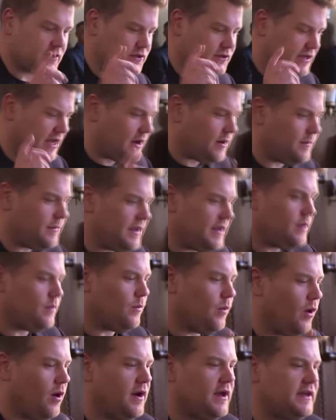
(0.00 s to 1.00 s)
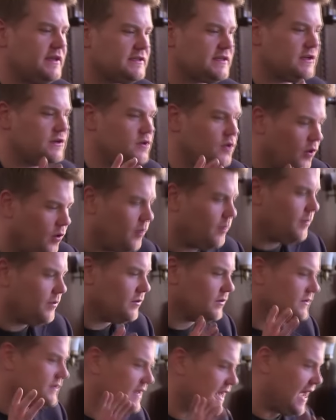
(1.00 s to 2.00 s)
So tell me, what is a
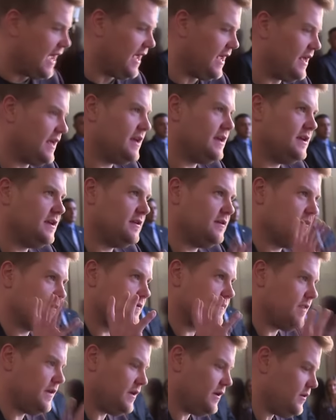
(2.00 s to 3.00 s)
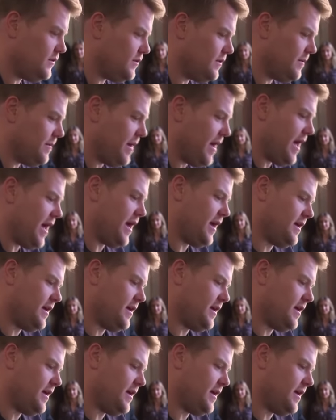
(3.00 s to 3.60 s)
normal day for you, the man?